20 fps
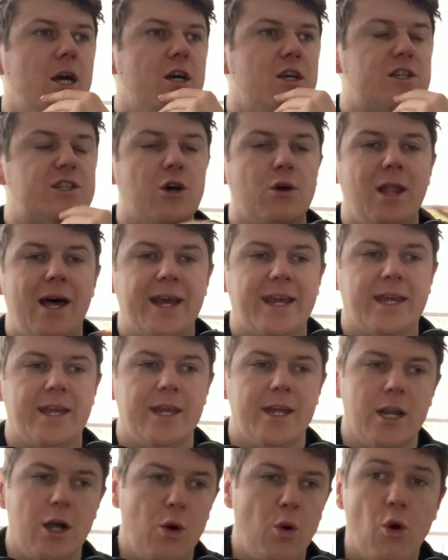So, like,
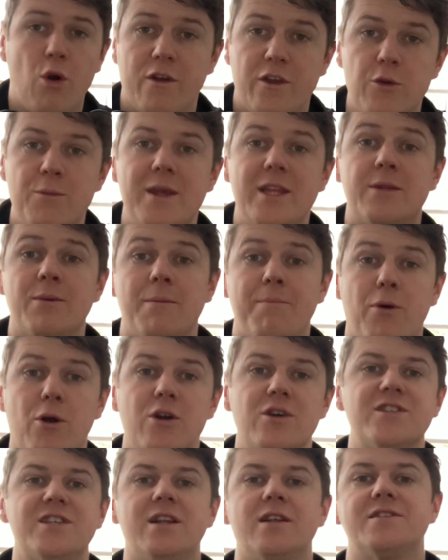you know, or you meet them in
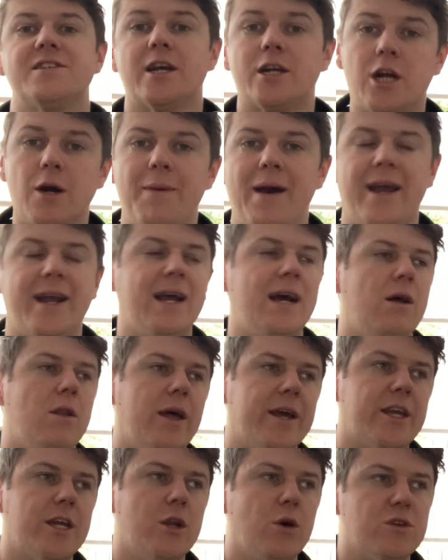person and say, come hang out.
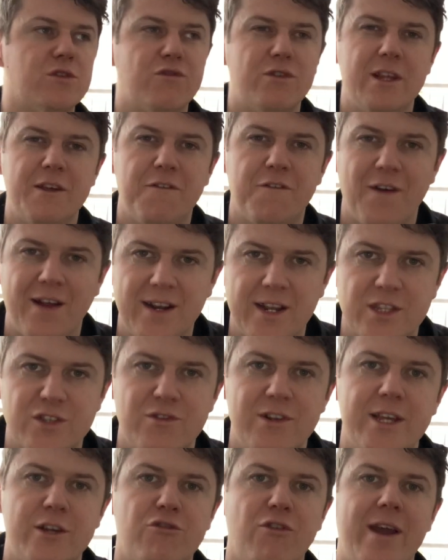Like, you know, it's really friendly. It's
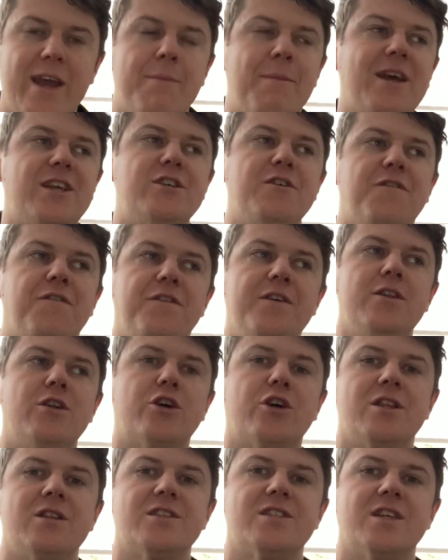really great. It makes you feel
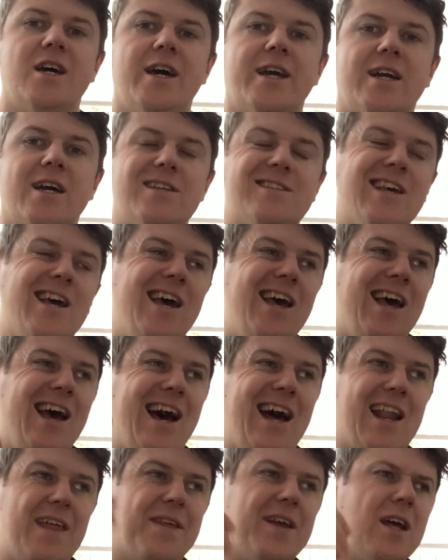good inside, guys.
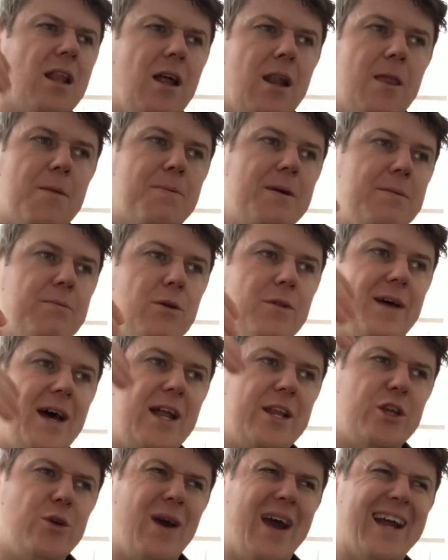And I think a lot of the people
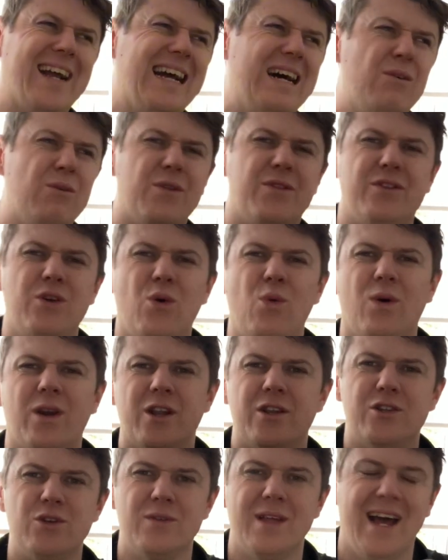that you hang out with don't want
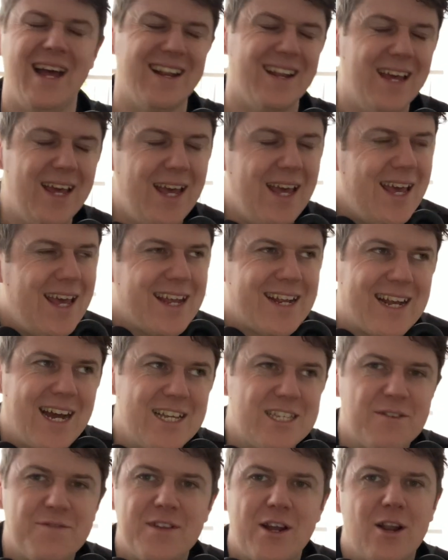to do that. And
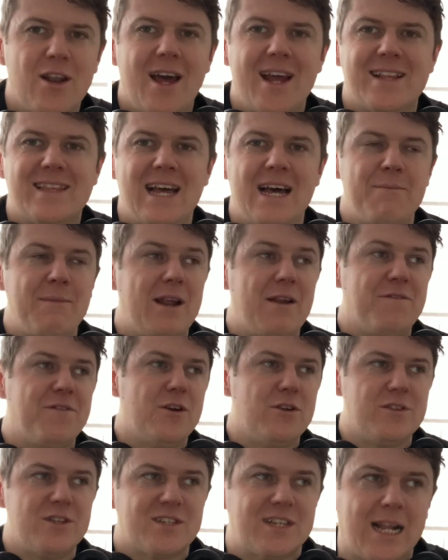guys, if they're like that, man, if
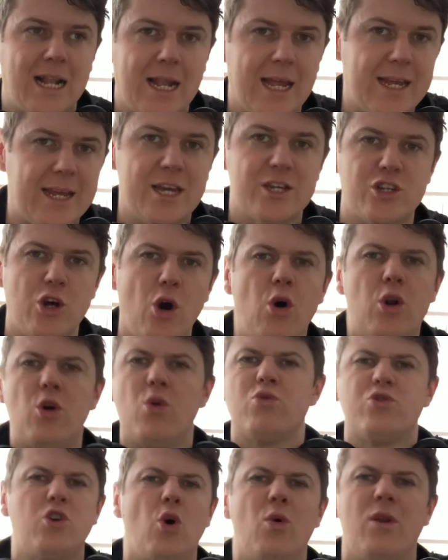they're this cliquish, oh,
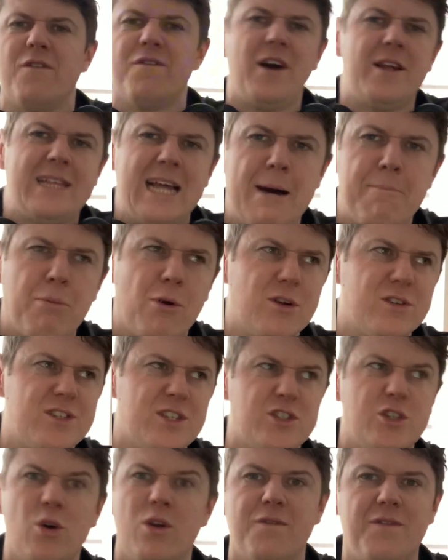no, don't invite that
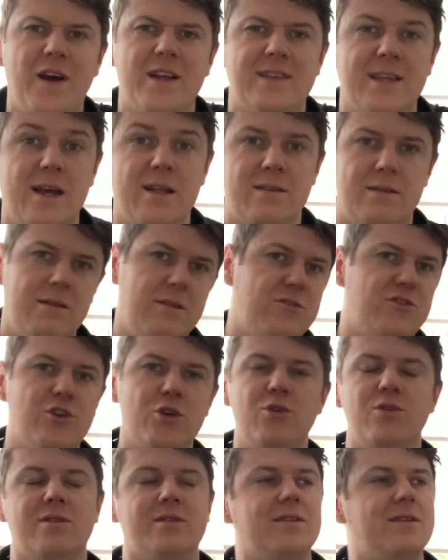person. Don't invite that.
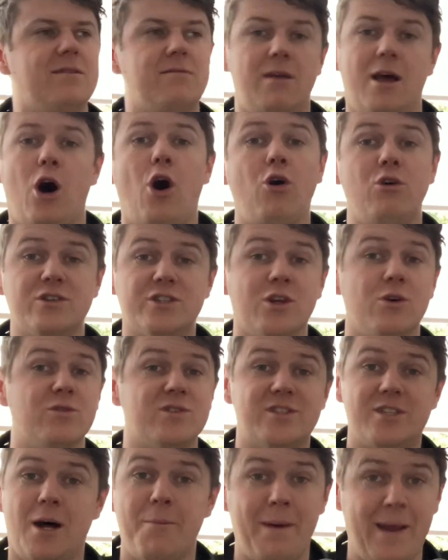Dude, also
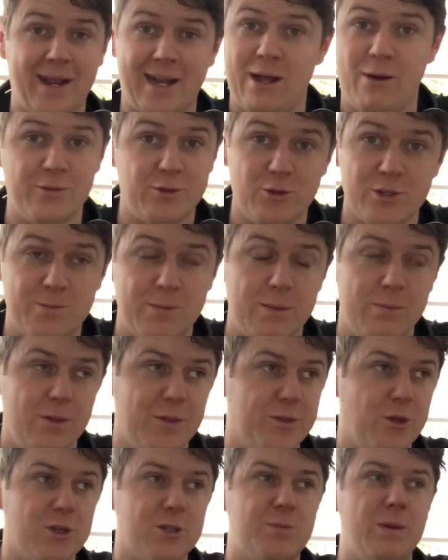stop hanging out with those
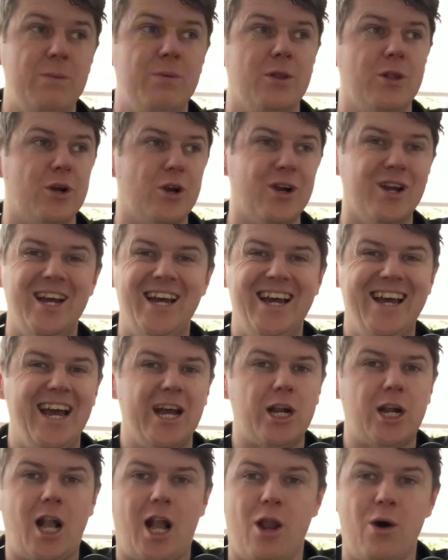people. Those people are
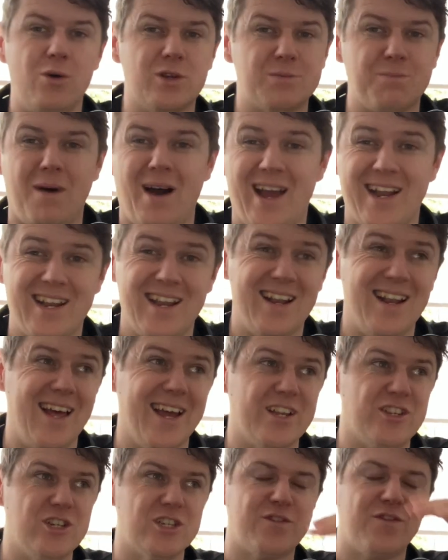closed-minded,
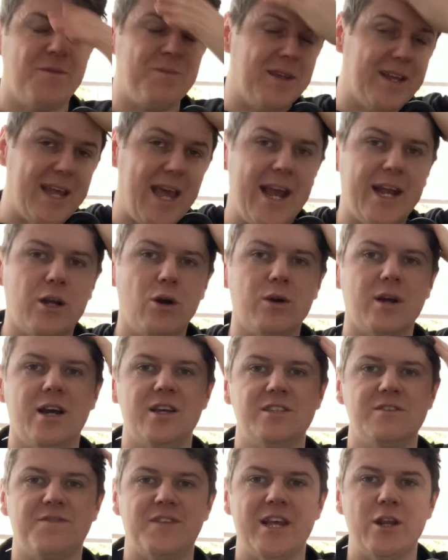like, just from the get-go,
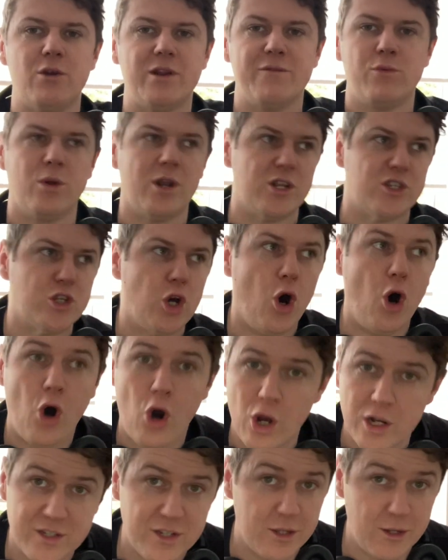guys. If they don't even want to
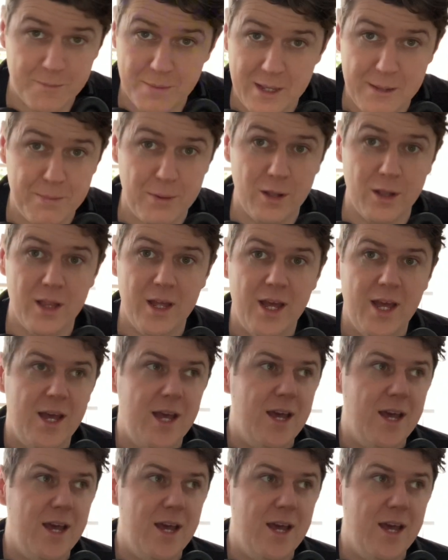talk to other people,